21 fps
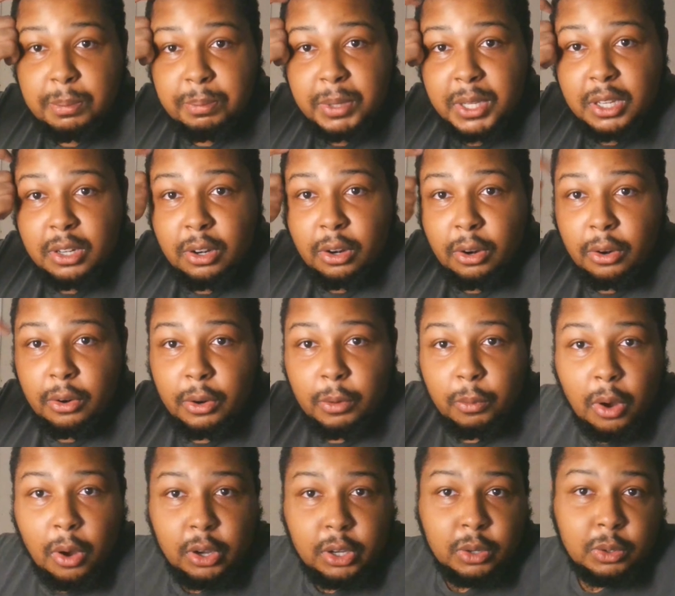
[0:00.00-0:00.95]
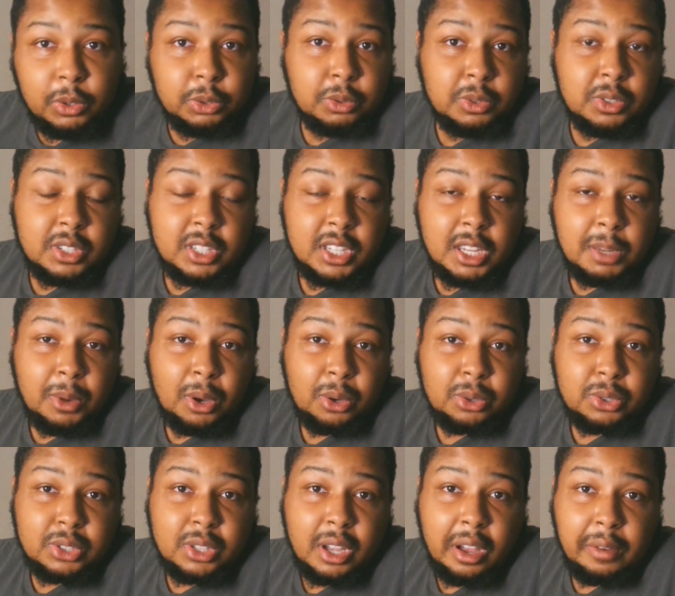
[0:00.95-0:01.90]
Peter, while going through his emo
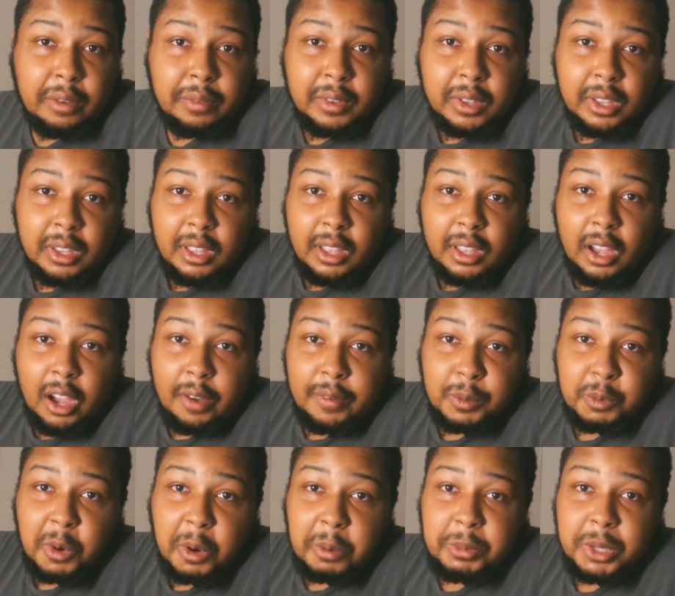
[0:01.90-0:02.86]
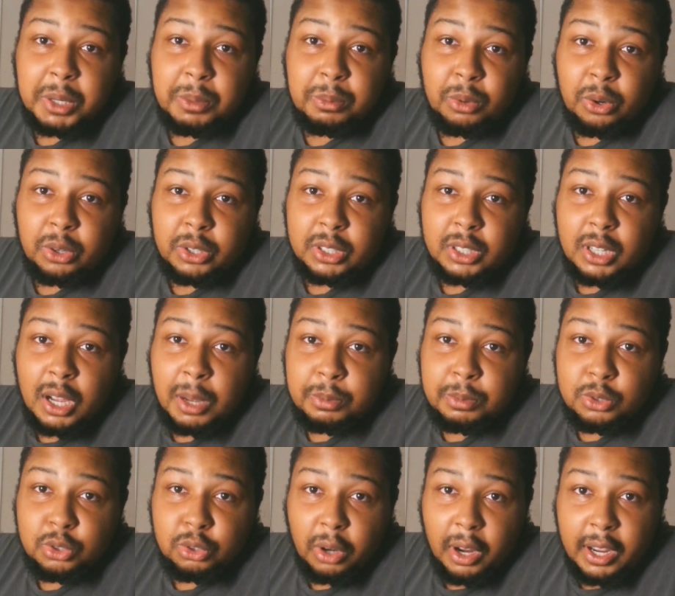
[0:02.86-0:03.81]
stuff, and while being broken
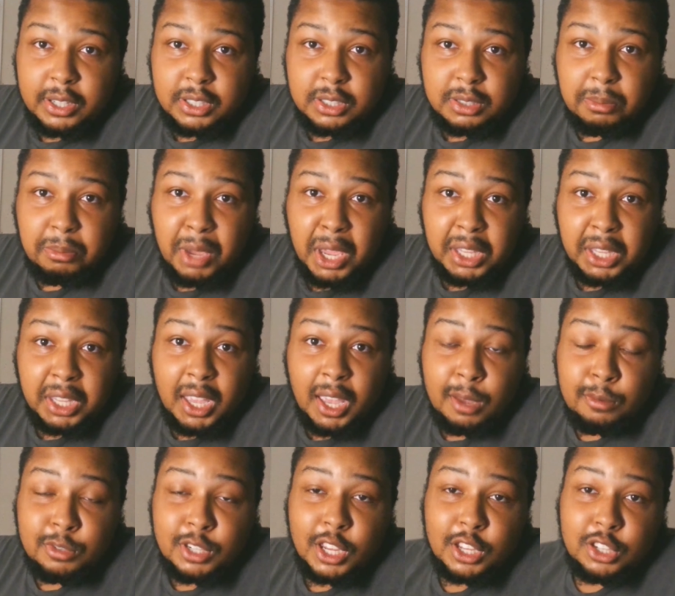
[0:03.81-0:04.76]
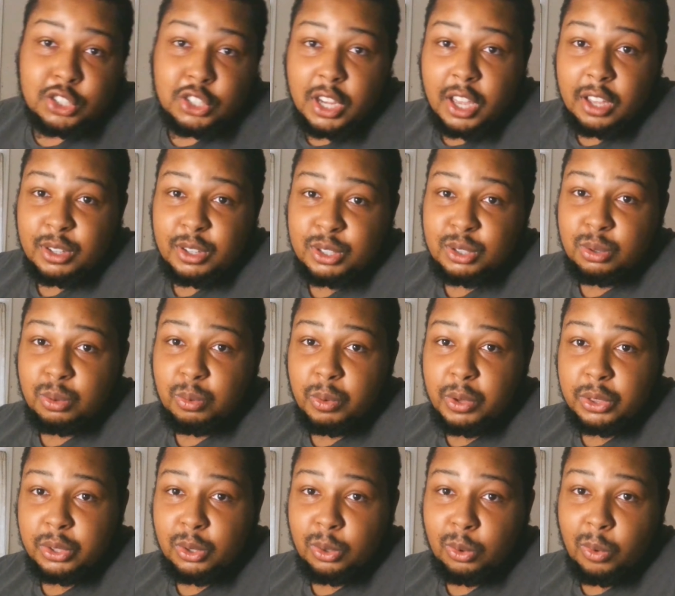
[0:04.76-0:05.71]
up, tries to make MJ jealous
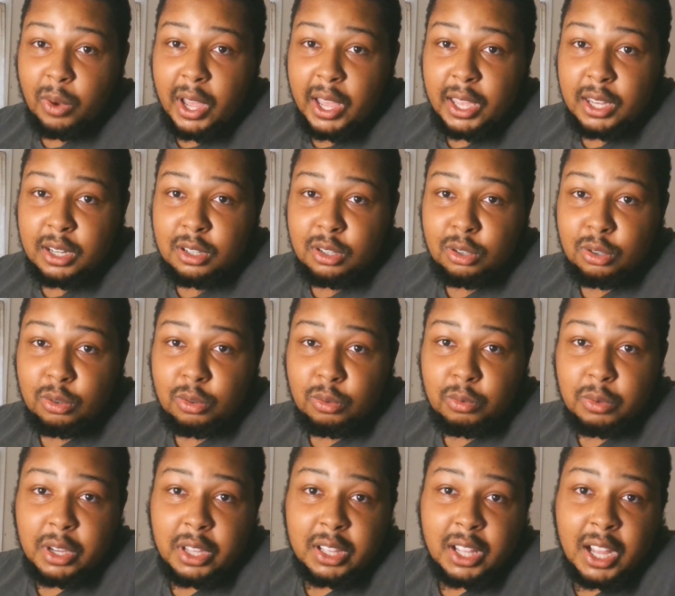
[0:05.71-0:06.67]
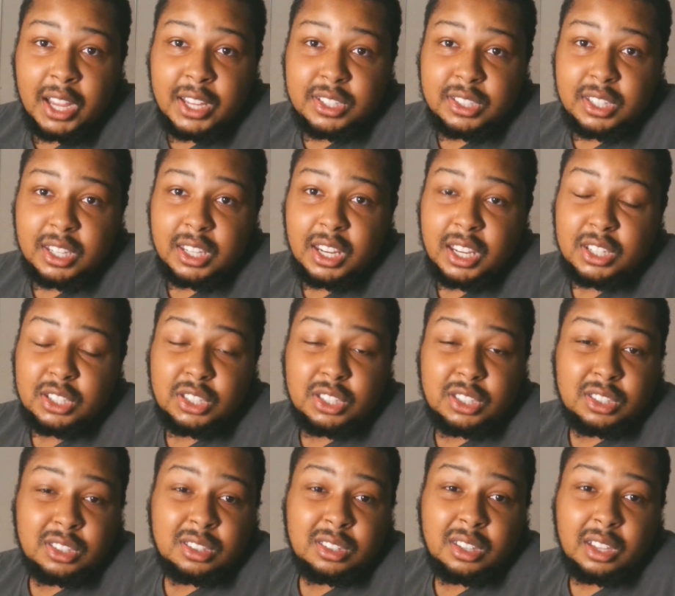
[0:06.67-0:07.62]
with Gwen, who realized it, and
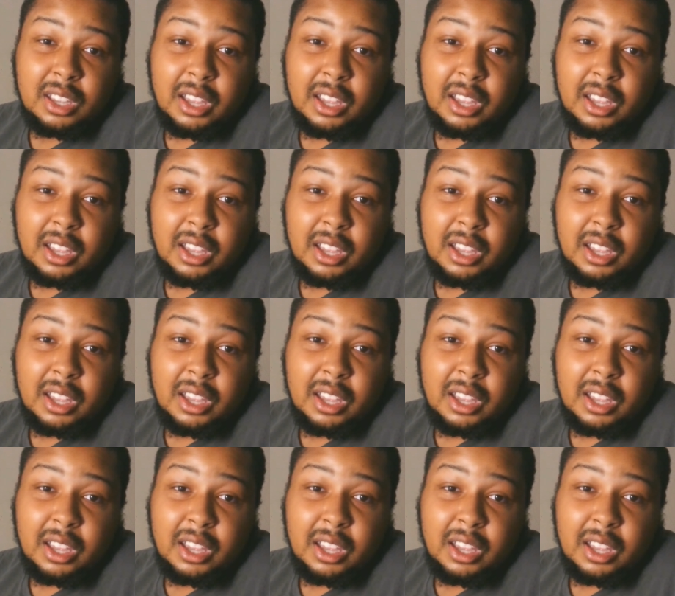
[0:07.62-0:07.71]
she's